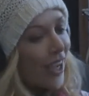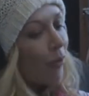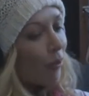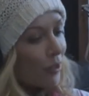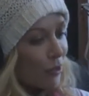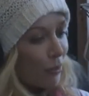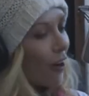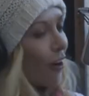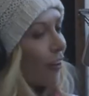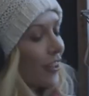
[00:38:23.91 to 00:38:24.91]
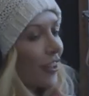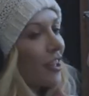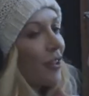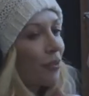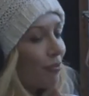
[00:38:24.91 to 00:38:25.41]
and we went to a bar,
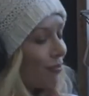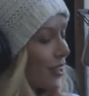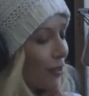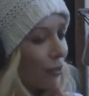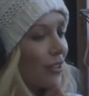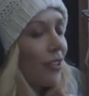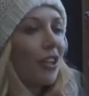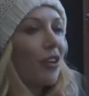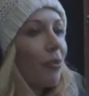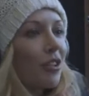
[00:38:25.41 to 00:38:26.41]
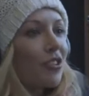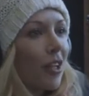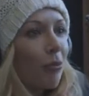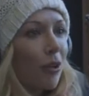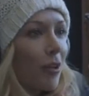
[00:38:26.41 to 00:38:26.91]
and someone said, what are you
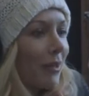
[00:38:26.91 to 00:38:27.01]
celebrating?